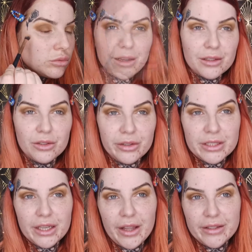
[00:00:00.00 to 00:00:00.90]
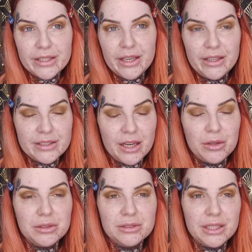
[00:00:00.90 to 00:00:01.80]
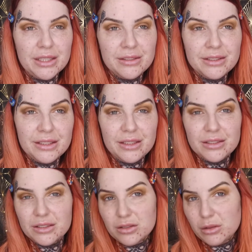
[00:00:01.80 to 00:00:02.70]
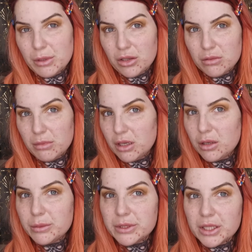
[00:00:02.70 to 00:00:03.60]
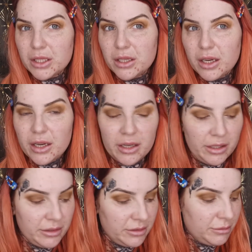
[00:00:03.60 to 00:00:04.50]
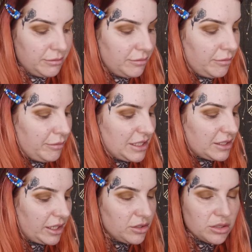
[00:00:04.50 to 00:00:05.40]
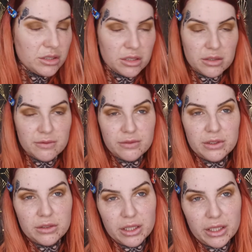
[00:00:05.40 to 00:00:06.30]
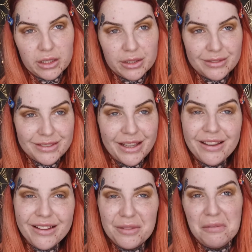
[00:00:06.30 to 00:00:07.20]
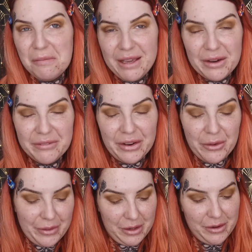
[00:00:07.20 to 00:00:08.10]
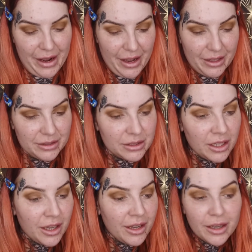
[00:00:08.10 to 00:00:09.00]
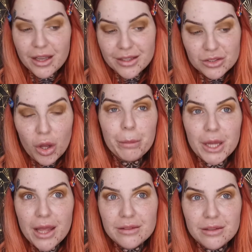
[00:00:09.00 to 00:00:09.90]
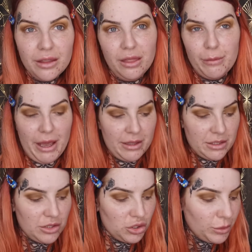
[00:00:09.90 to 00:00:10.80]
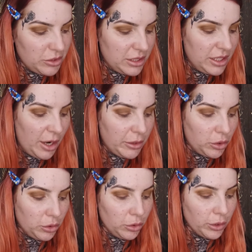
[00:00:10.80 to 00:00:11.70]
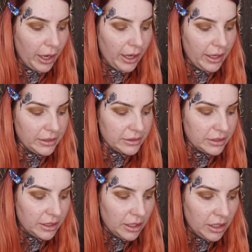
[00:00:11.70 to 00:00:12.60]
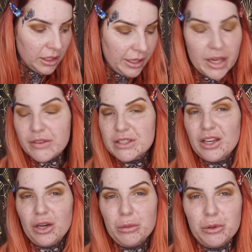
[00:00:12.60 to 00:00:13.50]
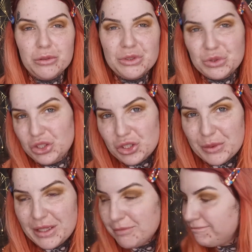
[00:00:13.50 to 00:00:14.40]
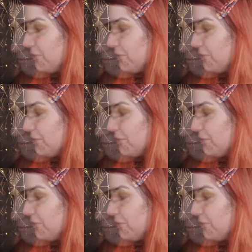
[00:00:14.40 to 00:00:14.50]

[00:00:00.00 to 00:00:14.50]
I can already kind of tell that today isn't going to be a good makeup day. My skin just doesn't feel like it's taking the makeup very well and it's not blending the best. So we'll see how we go, and if it's terrible, don't judge me.